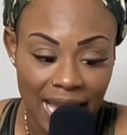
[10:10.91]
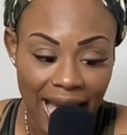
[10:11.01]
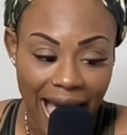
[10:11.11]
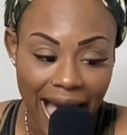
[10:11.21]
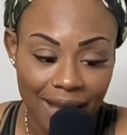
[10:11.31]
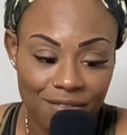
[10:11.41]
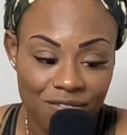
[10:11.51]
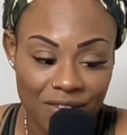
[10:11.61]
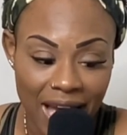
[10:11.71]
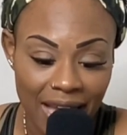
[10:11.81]
I could
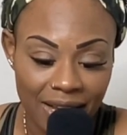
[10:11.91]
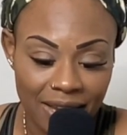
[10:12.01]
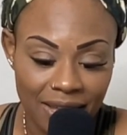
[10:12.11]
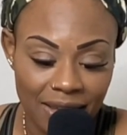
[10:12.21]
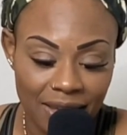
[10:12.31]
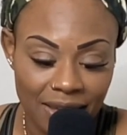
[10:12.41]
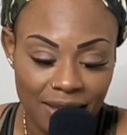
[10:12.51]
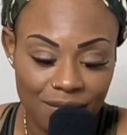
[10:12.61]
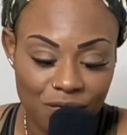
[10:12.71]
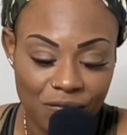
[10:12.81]
finally
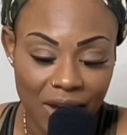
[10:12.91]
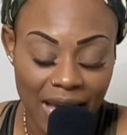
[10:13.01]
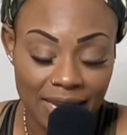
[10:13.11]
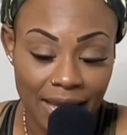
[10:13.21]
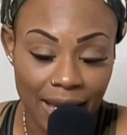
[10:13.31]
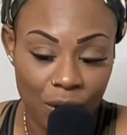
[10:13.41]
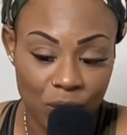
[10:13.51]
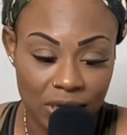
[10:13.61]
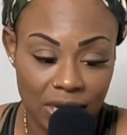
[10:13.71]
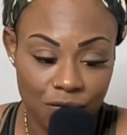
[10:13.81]
find out
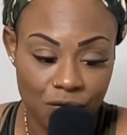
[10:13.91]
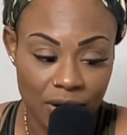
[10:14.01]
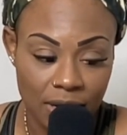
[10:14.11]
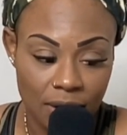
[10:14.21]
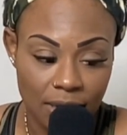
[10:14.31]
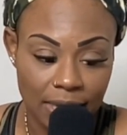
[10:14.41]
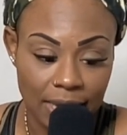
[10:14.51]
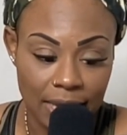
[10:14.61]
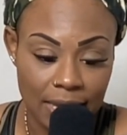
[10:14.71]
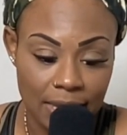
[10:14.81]
different
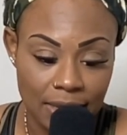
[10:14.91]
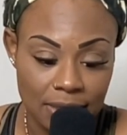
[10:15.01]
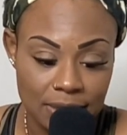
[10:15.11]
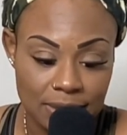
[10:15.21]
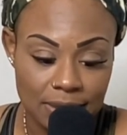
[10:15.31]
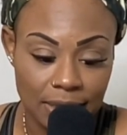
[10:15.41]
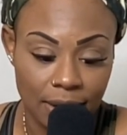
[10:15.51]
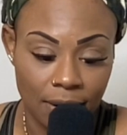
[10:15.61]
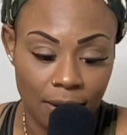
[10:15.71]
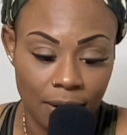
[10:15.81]
things
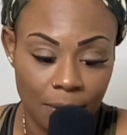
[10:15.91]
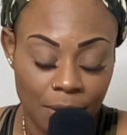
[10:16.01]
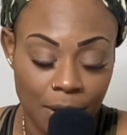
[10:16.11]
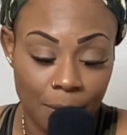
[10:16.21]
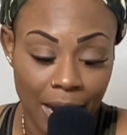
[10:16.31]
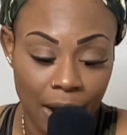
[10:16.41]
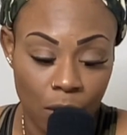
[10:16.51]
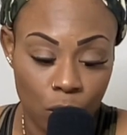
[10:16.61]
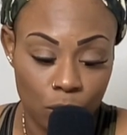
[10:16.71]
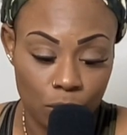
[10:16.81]

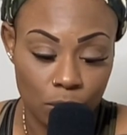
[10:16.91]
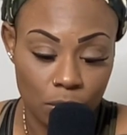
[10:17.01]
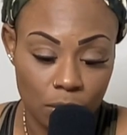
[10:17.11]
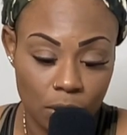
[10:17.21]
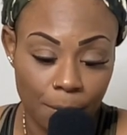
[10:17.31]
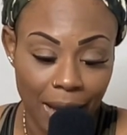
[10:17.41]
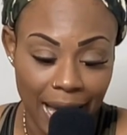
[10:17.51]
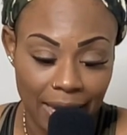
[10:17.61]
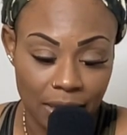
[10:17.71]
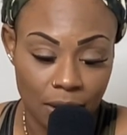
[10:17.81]
about the
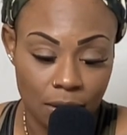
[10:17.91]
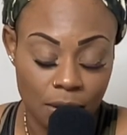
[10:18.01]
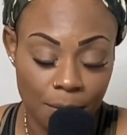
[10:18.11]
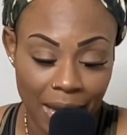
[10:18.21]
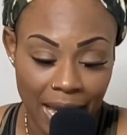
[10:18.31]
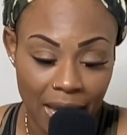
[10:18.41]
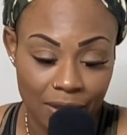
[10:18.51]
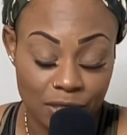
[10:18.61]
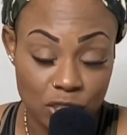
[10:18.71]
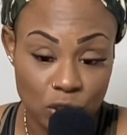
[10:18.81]
body, the
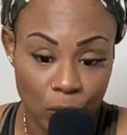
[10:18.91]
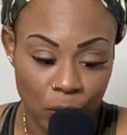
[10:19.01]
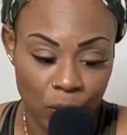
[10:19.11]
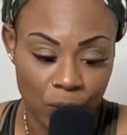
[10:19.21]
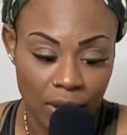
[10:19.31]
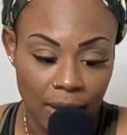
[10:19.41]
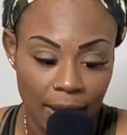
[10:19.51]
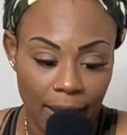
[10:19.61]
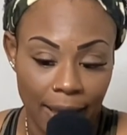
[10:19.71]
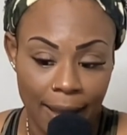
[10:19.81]
mind, the soul,
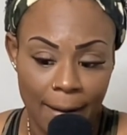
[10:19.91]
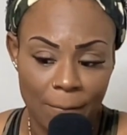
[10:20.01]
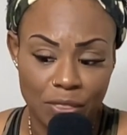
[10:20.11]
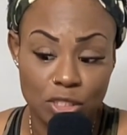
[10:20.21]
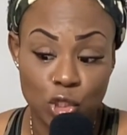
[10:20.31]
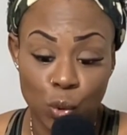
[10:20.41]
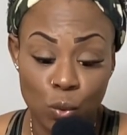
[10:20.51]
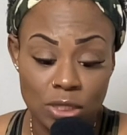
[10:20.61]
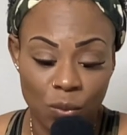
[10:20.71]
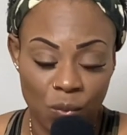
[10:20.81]
and the
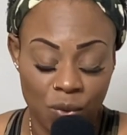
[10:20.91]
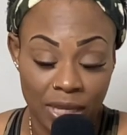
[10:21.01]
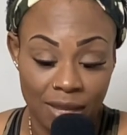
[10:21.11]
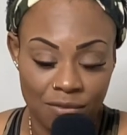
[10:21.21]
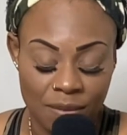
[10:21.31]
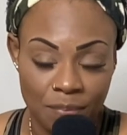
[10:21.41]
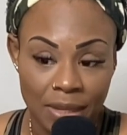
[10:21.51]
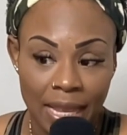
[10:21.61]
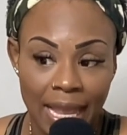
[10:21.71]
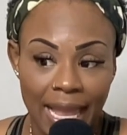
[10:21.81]
tools that we were given.
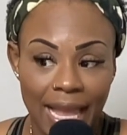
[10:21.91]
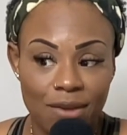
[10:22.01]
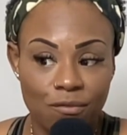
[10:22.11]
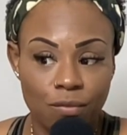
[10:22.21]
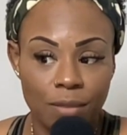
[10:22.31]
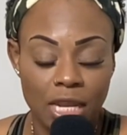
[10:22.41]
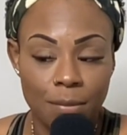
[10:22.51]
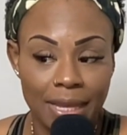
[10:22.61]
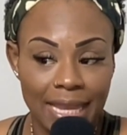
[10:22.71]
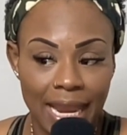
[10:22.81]
In the
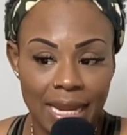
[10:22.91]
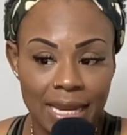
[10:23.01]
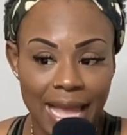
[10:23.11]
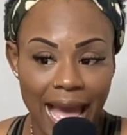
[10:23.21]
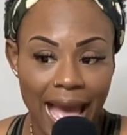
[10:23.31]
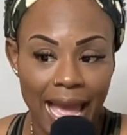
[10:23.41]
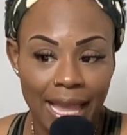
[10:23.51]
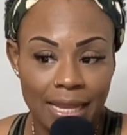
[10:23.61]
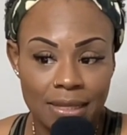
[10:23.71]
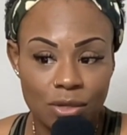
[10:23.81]
beginning,
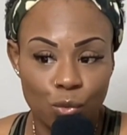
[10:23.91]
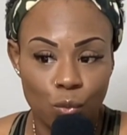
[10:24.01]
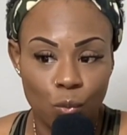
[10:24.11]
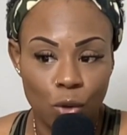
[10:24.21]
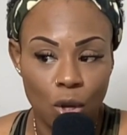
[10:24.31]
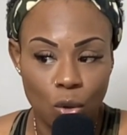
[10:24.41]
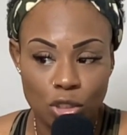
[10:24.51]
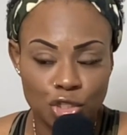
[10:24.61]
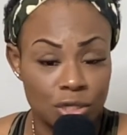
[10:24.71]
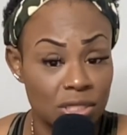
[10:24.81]
I would go to
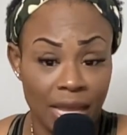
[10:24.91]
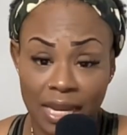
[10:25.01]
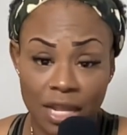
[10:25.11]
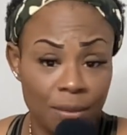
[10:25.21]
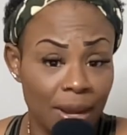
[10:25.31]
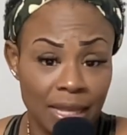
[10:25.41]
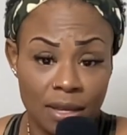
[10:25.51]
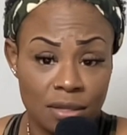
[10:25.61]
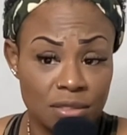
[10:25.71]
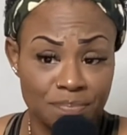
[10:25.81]
church like anybody
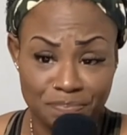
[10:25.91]
else.